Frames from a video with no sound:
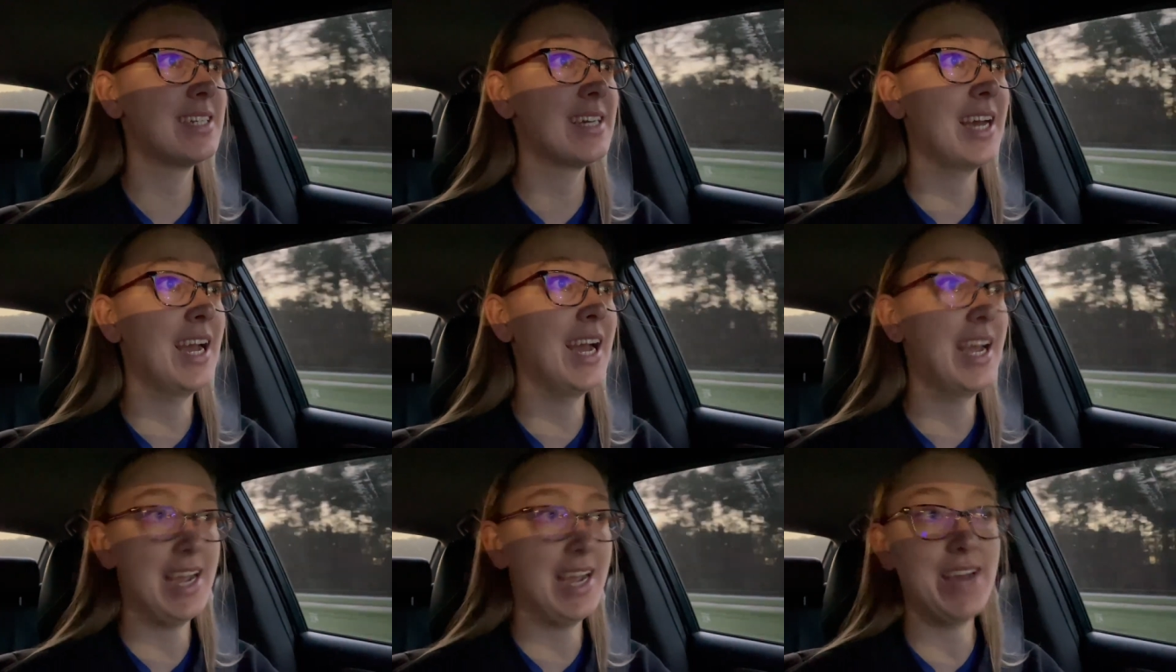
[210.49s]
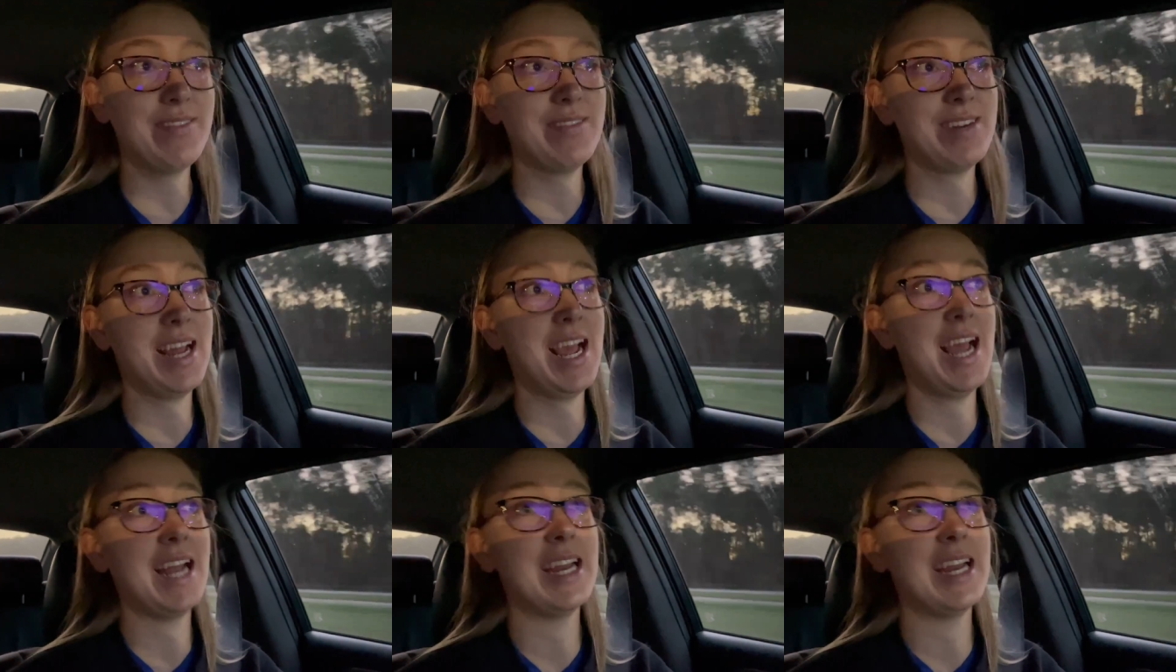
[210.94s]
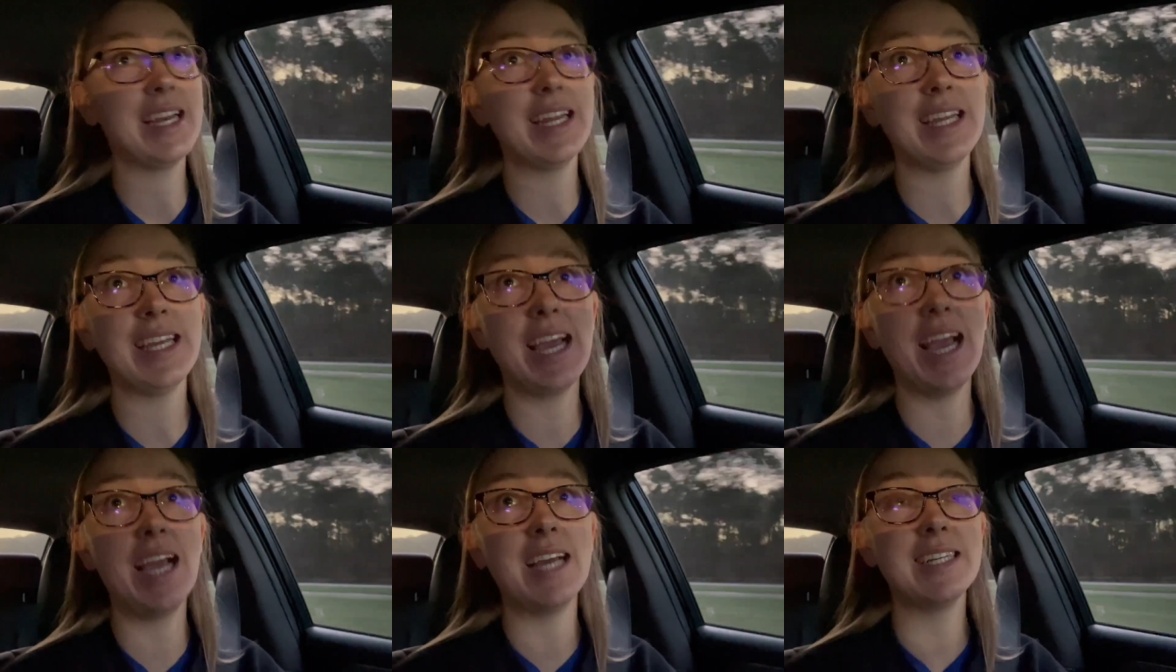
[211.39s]
I haven't had any
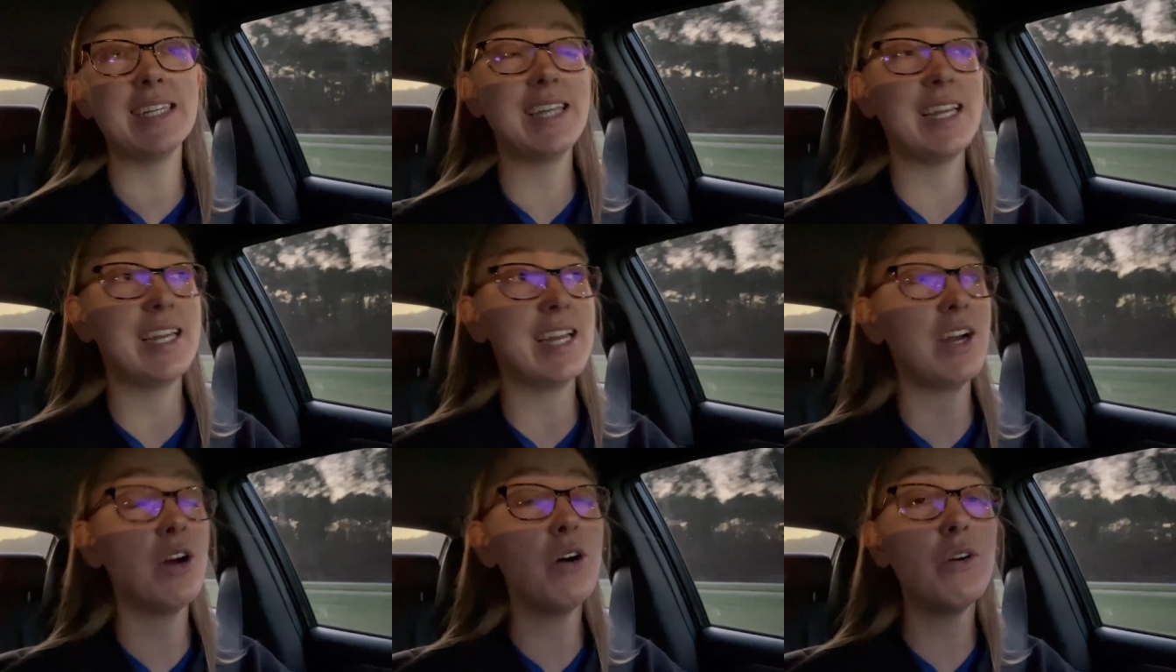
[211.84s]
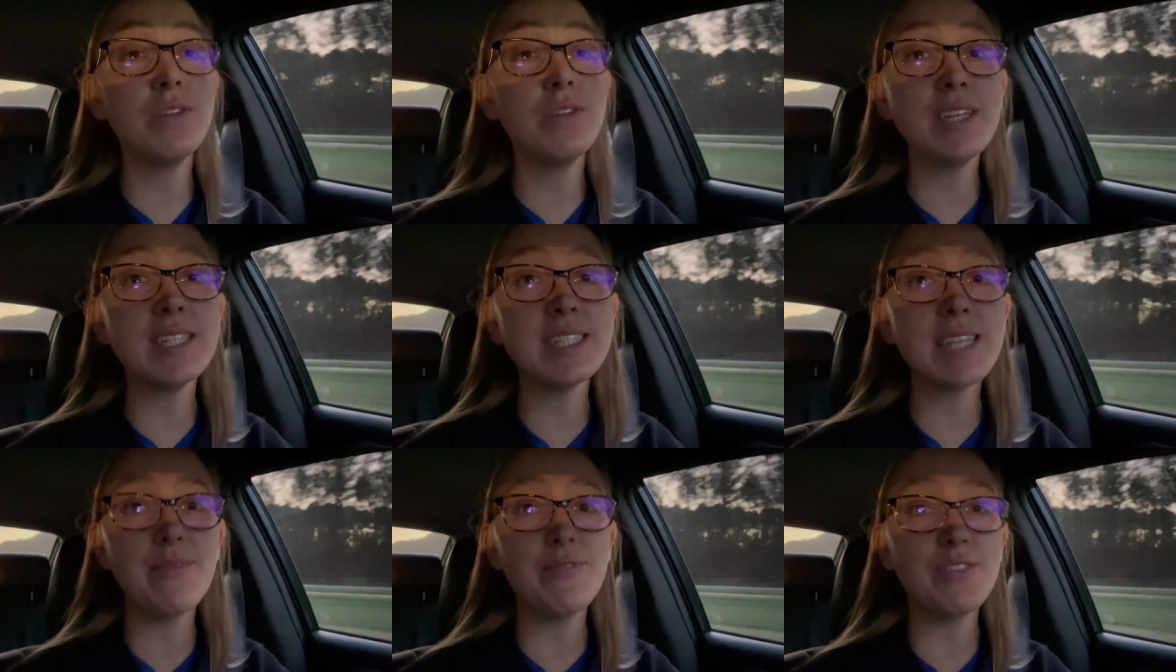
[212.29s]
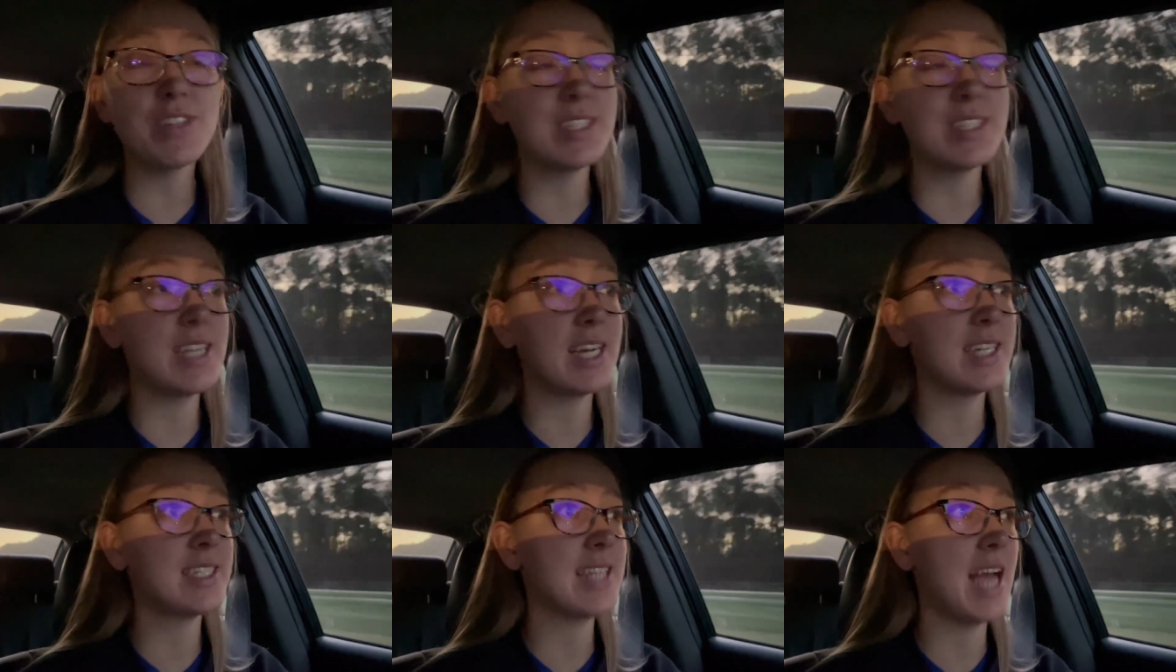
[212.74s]
yet, and I only slept for
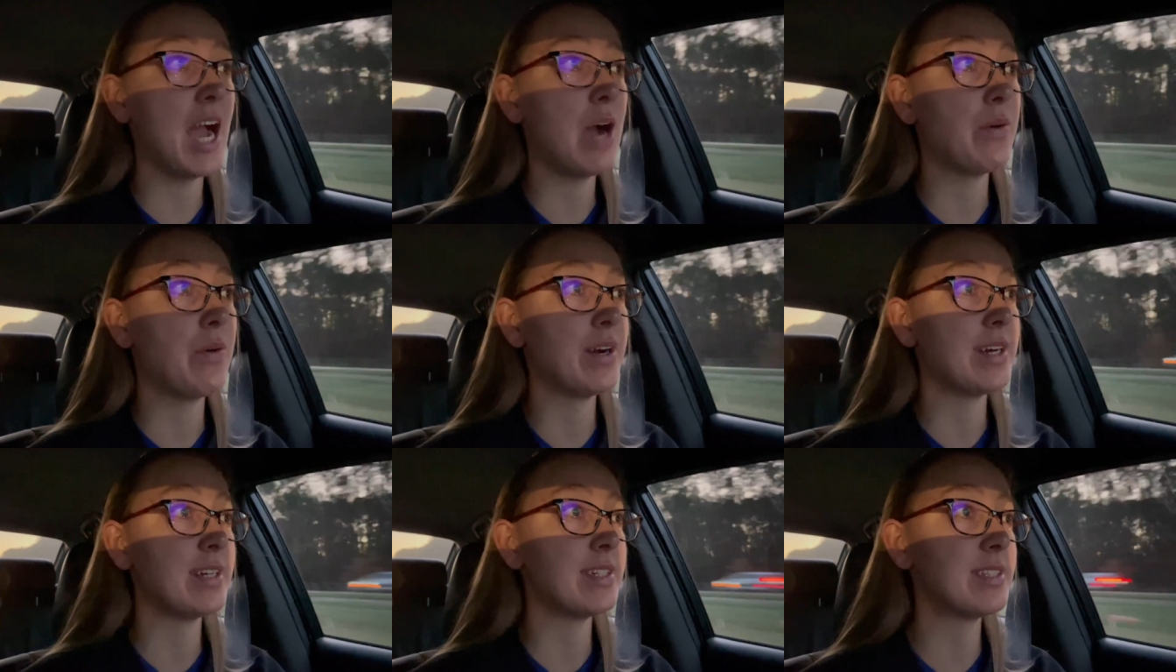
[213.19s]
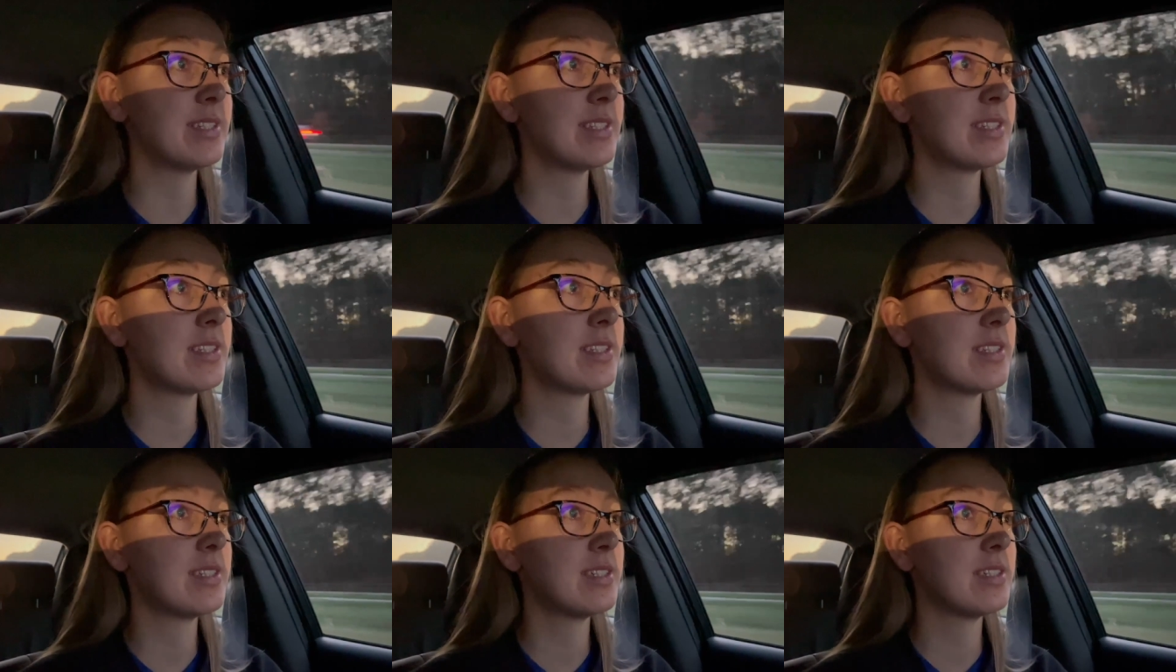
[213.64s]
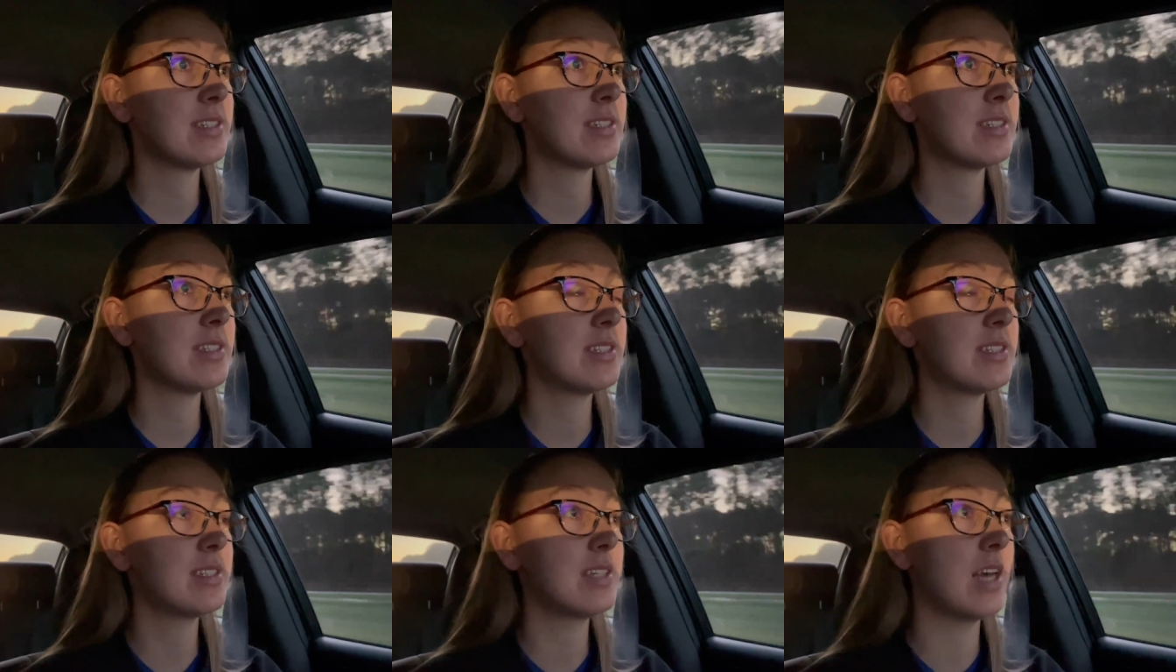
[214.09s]
six hours,
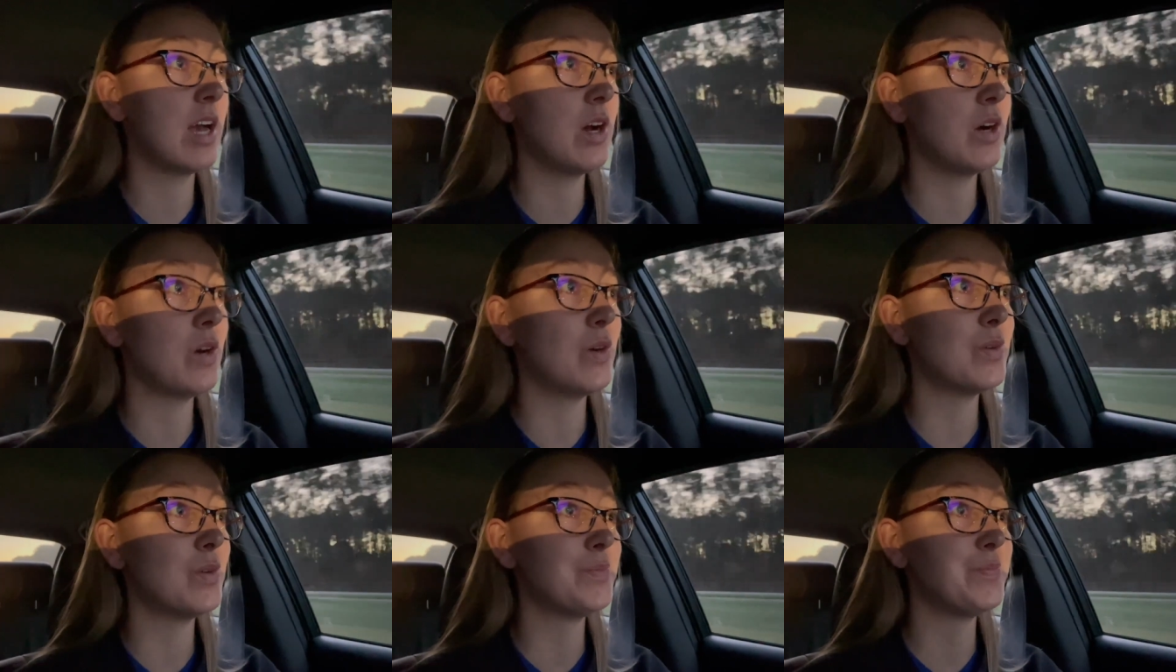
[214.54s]
so